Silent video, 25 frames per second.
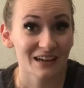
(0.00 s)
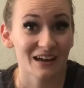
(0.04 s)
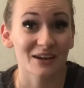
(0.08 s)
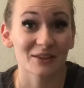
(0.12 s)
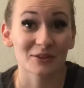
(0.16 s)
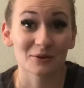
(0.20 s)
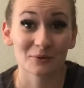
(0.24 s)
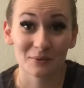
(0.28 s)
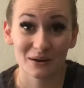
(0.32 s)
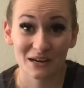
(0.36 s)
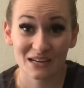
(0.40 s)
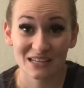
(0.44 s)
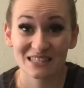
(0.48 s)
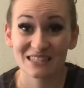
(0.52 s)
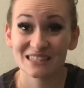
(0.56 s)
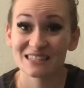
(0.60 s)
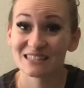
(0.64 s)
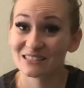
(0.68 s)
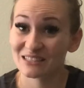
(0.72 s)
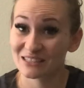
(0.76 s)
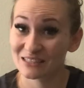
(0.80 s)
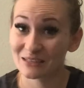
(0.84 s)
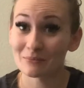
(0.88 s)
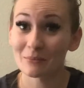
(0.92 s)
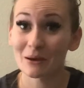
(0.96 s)
Otherwise,
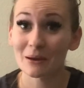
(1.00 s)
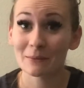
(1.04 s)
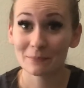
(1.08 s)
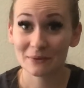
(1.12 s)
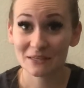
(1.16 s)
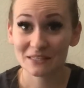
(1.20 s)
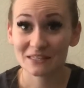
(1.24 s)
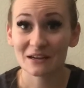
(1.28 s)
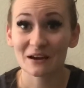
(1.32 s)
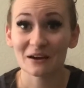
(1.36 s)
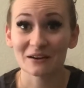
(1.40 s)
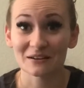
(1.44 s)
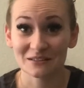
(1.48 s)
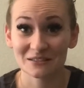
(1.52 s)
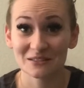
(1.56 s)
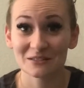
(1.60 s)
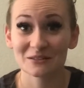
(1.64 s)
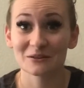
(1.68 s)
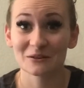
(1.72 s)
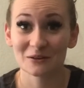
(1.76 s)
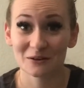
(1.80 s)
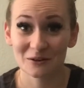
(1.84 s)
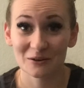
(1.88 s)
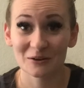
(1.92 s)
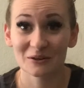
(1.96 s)
you might be talked
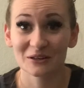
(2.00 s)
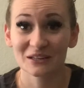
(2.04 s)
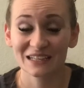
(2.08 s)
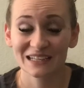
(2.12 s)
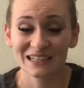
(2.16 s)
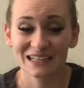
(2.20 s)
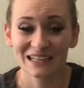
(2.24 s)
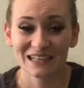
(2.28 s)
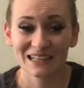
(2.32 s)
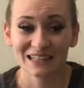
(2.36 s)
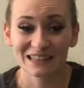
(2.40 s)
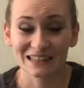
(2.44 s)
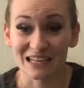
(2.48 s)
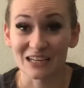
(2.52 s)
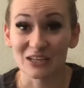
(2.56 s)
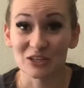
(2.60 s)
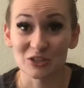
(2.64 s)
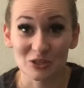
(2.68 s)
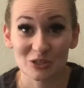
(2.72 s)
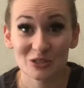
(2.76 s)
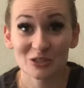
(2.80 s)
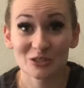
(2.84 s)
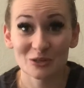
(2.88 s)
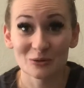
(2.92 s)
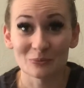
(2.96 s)
to like you're
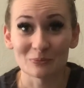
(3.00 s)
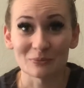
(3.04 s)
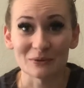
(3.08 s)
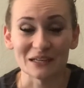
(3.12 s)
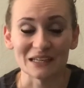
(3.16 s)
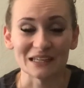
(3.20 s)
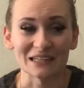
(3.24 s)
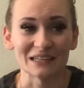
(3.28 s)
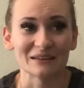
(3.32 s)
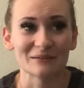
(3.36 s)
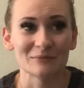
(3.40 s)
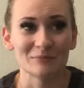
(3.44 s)
stupid,